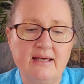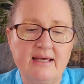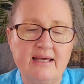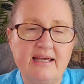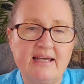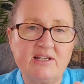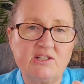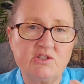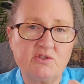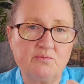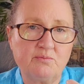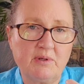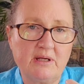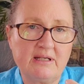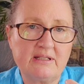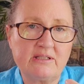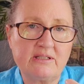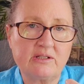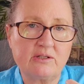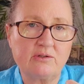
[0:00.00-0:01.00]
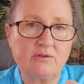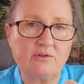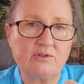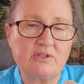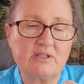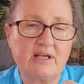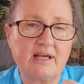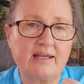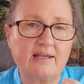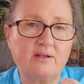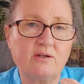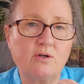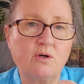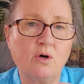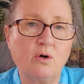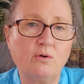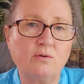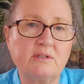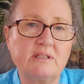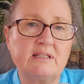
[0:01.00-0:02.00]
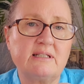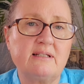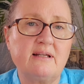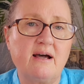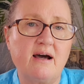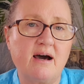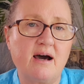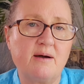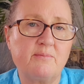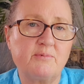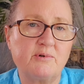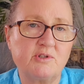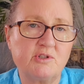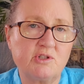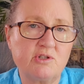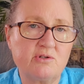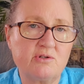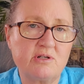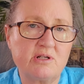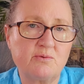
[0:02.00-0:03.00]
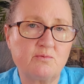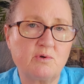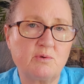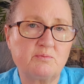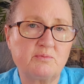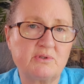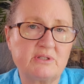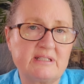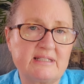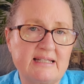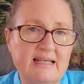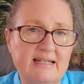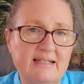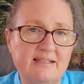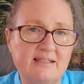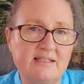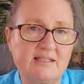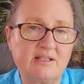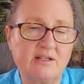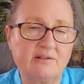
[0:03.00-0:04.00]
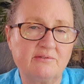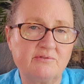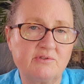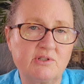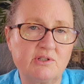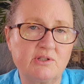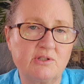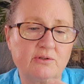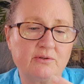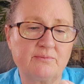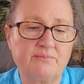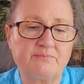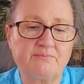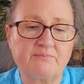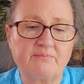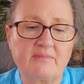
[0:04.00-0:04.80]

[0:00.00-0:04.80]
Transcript: Ace of Pentacles, a golden opportunity will present itself to you.